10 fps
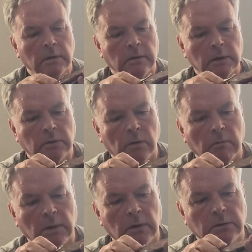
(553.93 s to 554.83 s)
This one
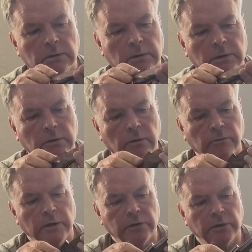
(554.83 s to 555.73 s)
belongs to his son
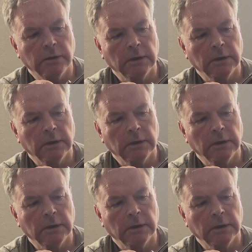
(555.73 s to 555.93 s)
Richard.